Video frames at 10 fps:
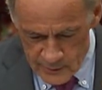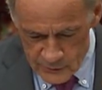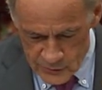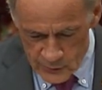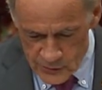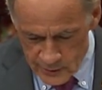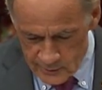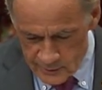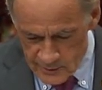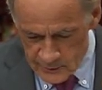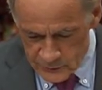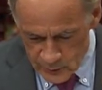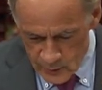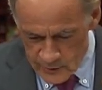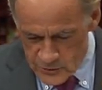Xochitl
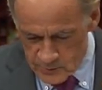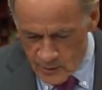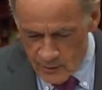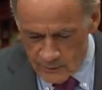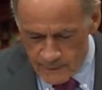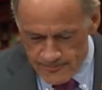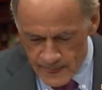Torres Small